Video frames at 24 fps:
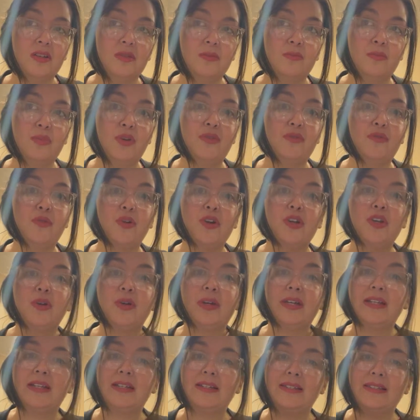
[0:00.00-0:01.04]
before you
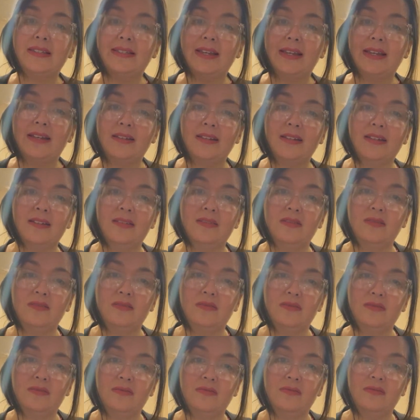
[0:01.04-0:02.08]
can extend it
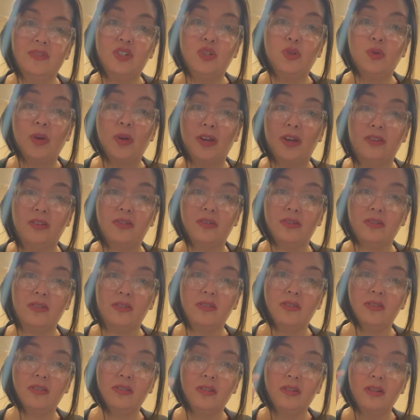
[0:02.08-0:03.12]
to
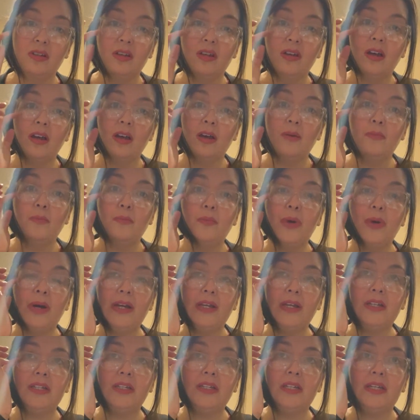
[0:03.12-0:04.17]
others.
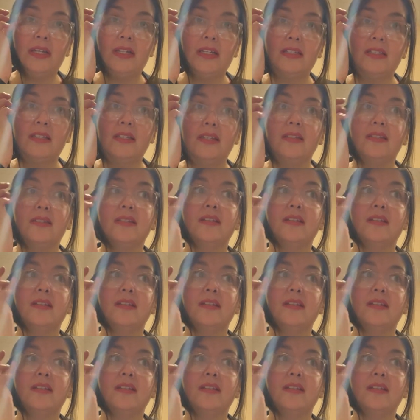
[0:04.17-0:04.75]
But it's this